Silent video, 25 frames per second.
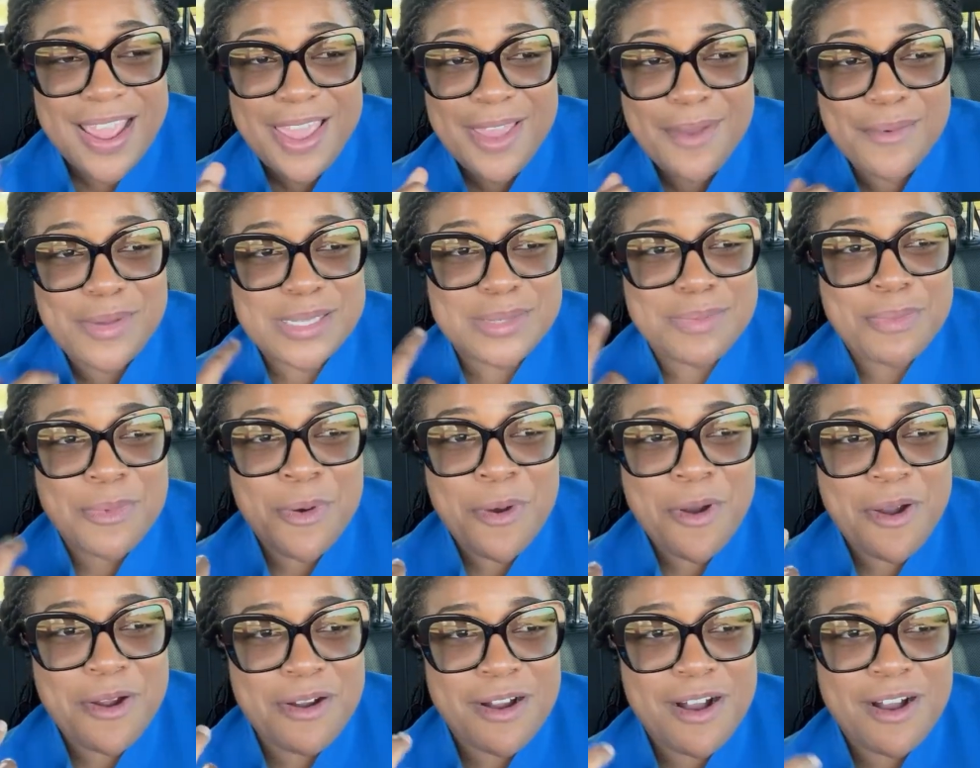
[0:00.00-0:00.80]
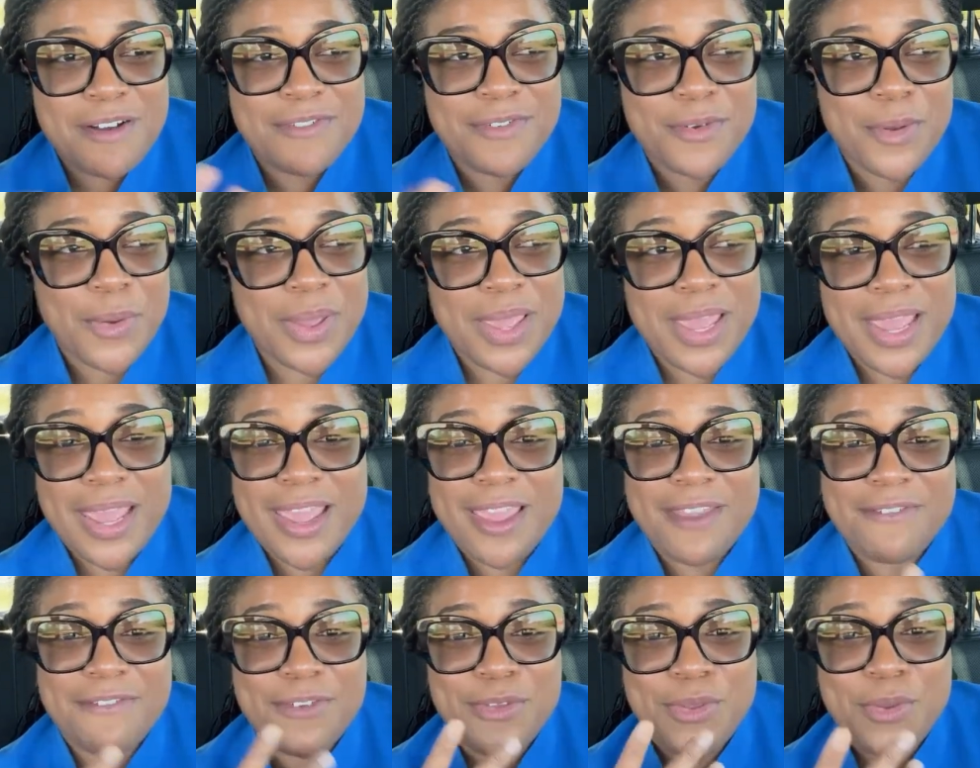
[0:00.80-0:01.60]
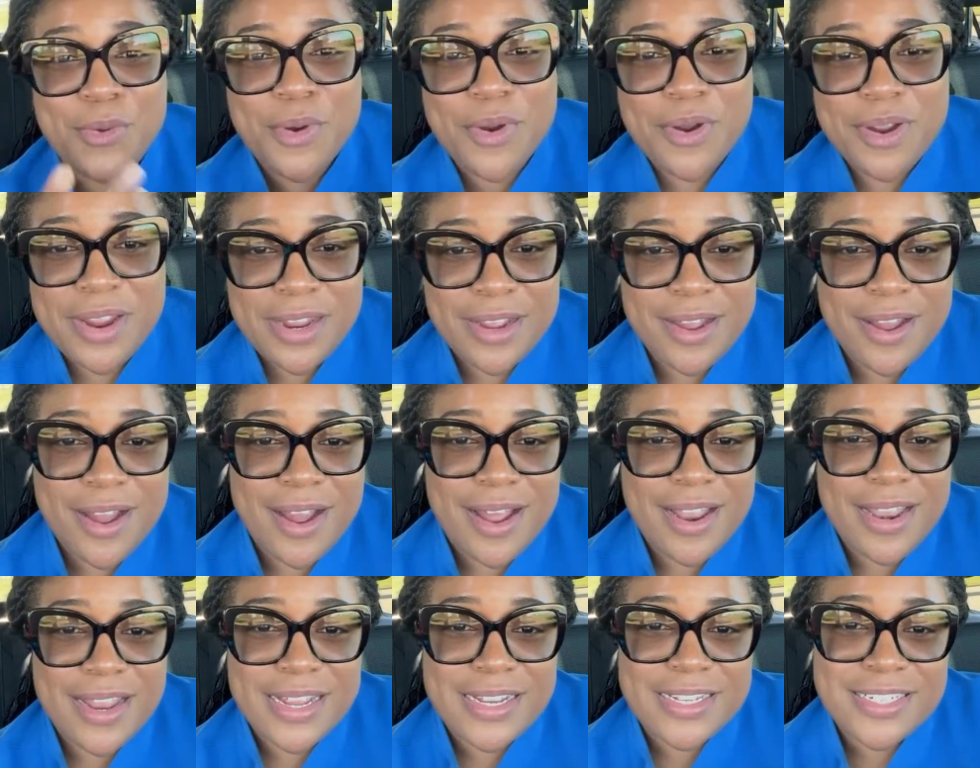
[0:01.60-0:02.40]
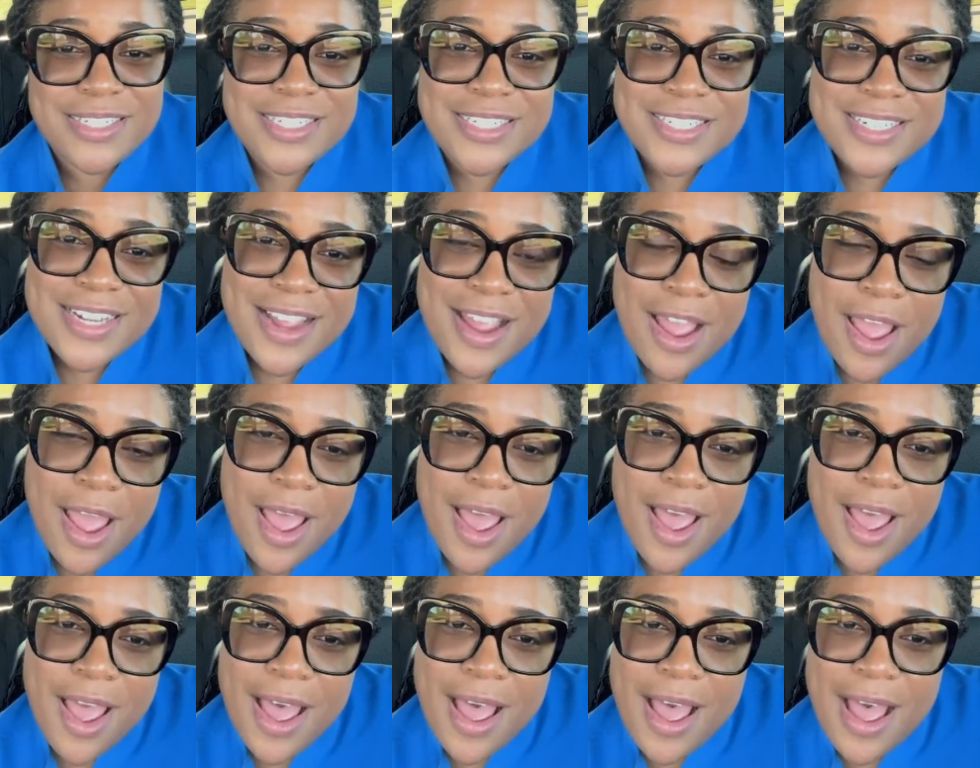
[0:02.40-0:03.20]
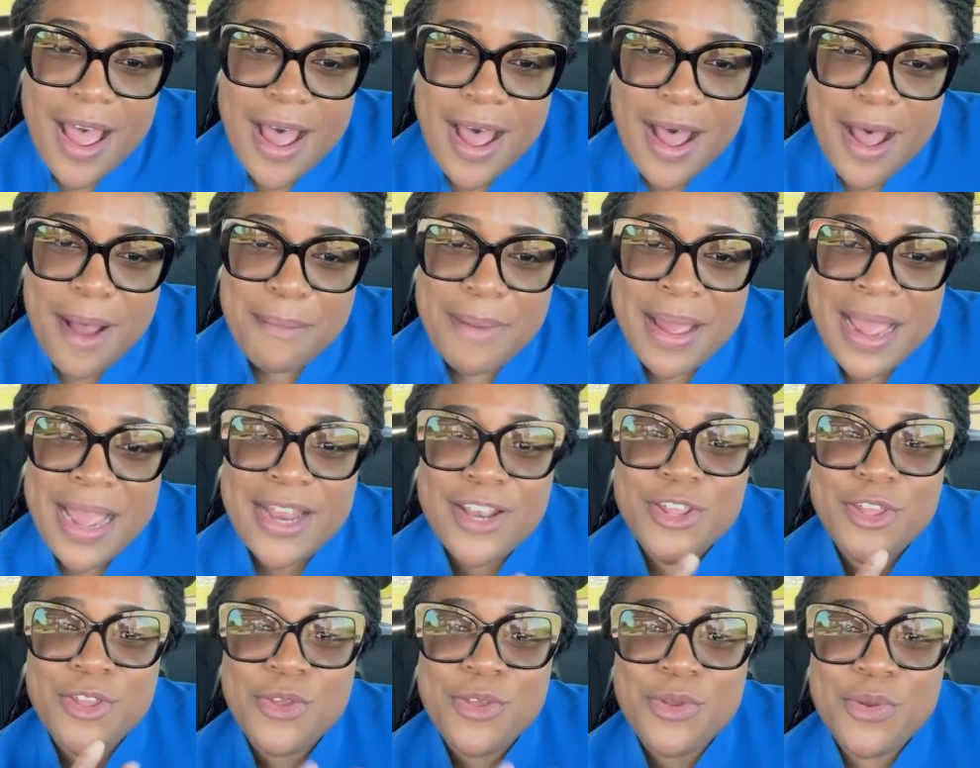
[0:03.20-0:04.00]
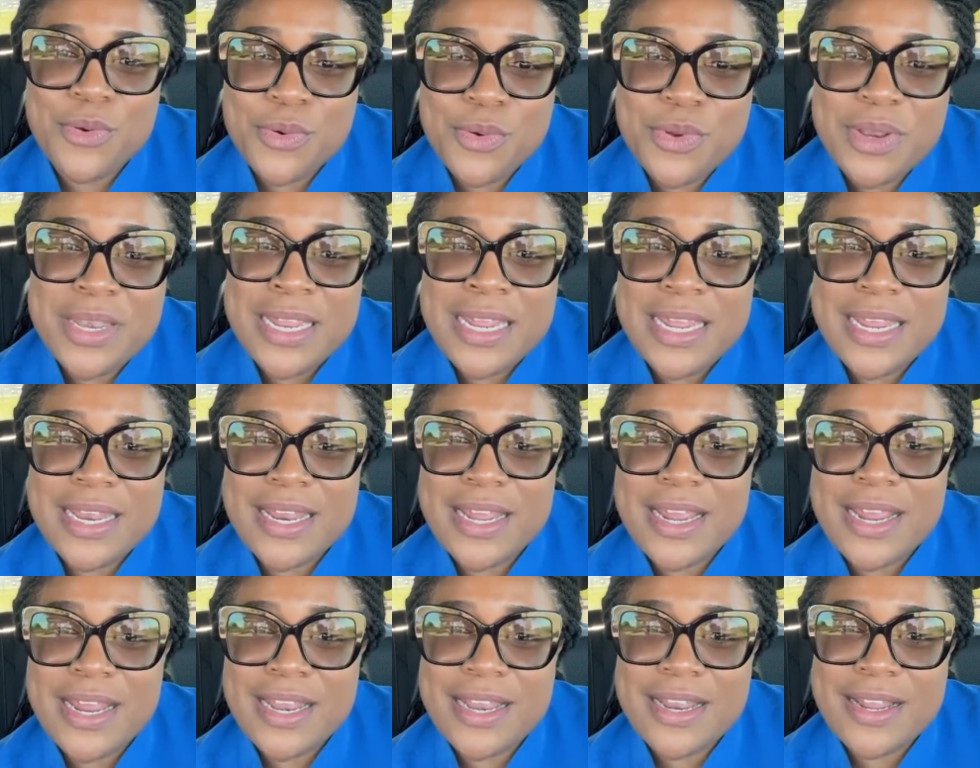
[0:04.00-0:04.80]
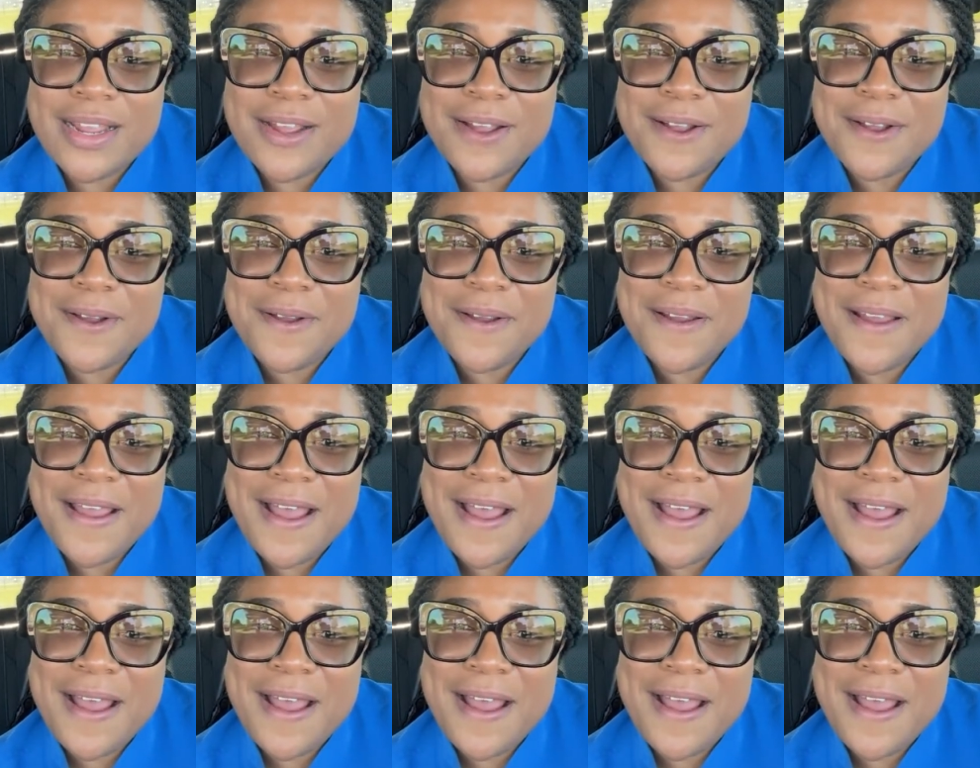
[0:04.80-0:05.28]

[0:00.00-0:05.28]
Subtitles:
It was more of, okay, if you're in college and you needed to,